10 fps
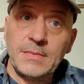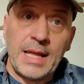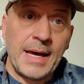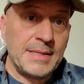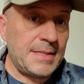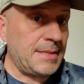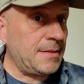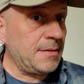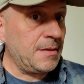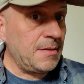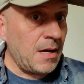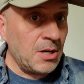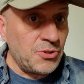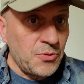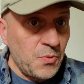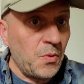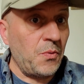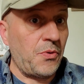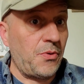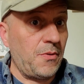that's a
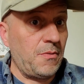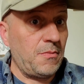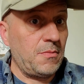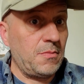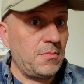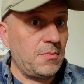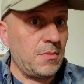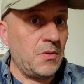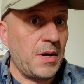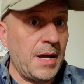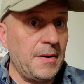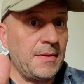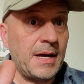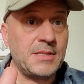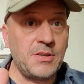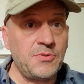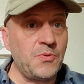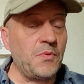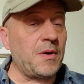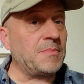truth. Okay? That's a
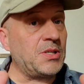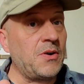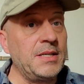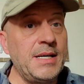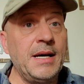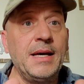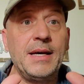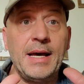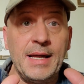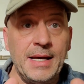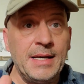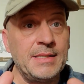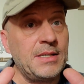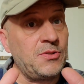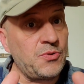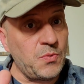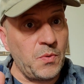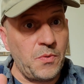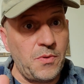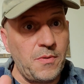truth. I'm sorry to tell you, it is a
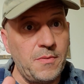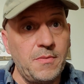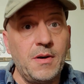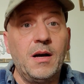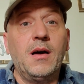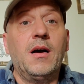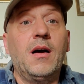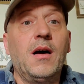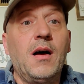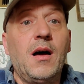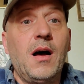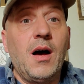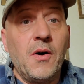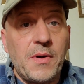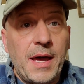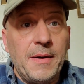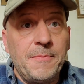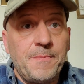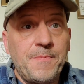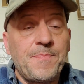truth. Okay.
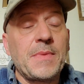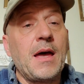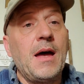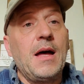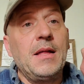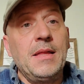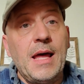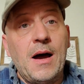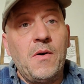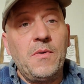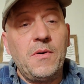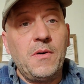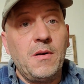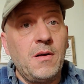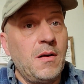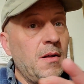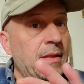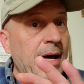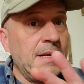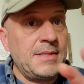Now,
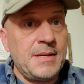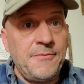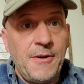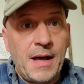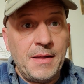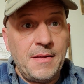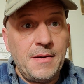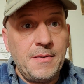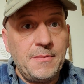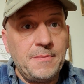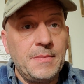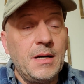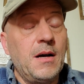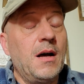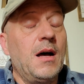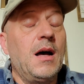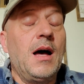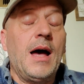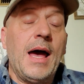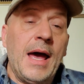that is defined.
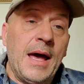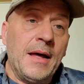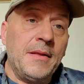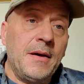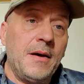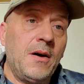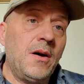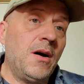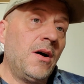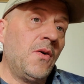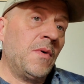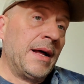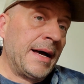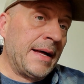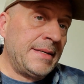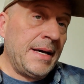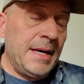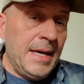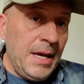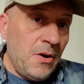And what I got to tell you
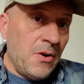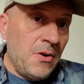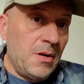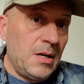here